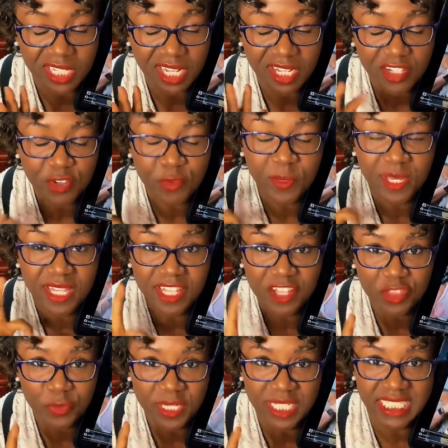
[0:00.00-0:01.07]
Y'all know me in
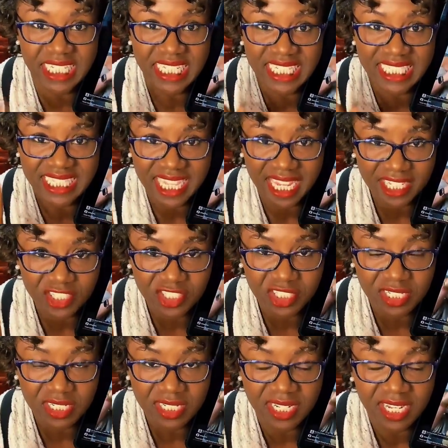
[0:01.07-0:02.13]
the 3 T's:
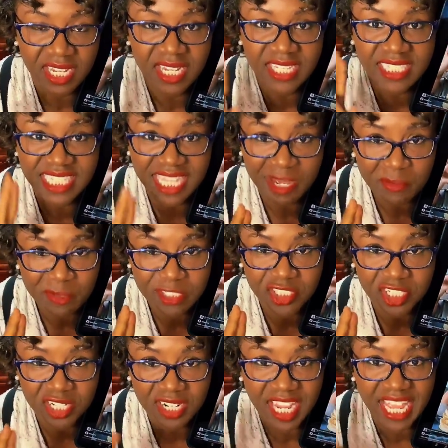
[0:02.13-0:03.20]
texture,
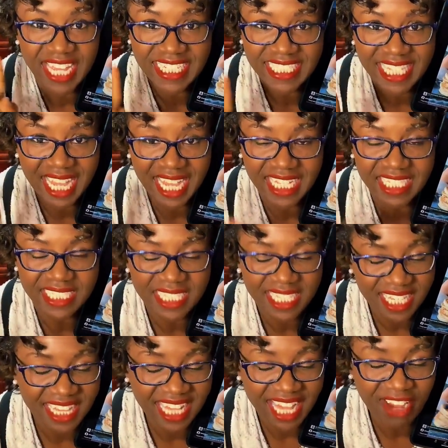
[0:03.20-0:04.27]
temperature, and taste,
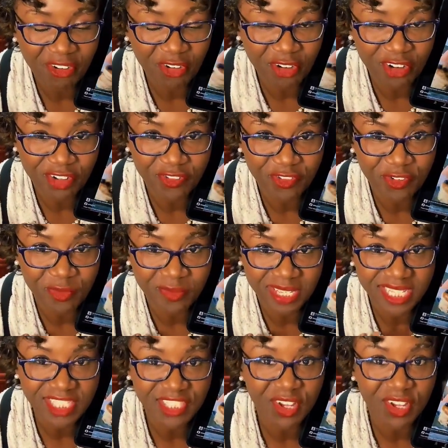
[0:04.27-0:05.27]
in that order for me.